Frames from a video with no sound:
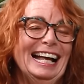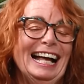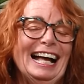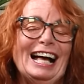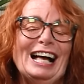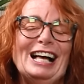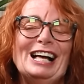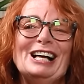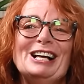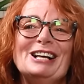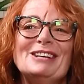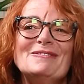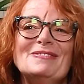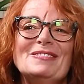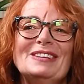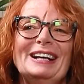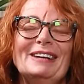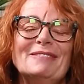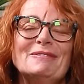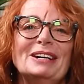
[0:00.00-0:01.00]
But
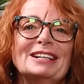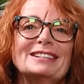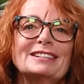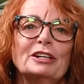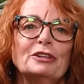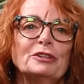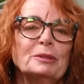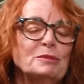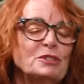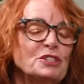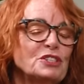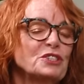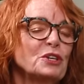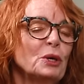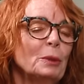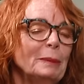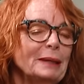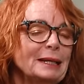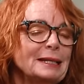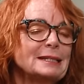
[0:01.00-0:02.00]
I told them to
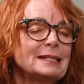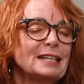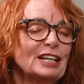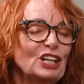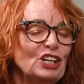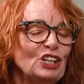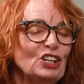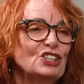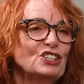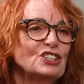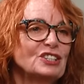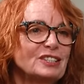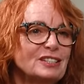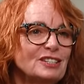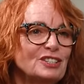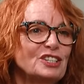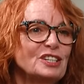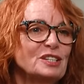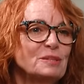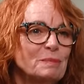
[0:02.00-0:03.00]
stop being a psychologist
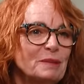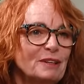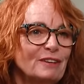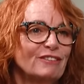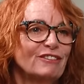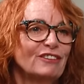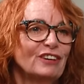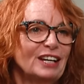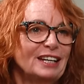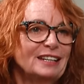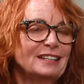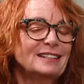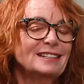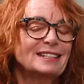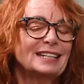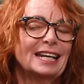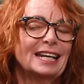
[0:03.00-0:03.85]
and just be a friend.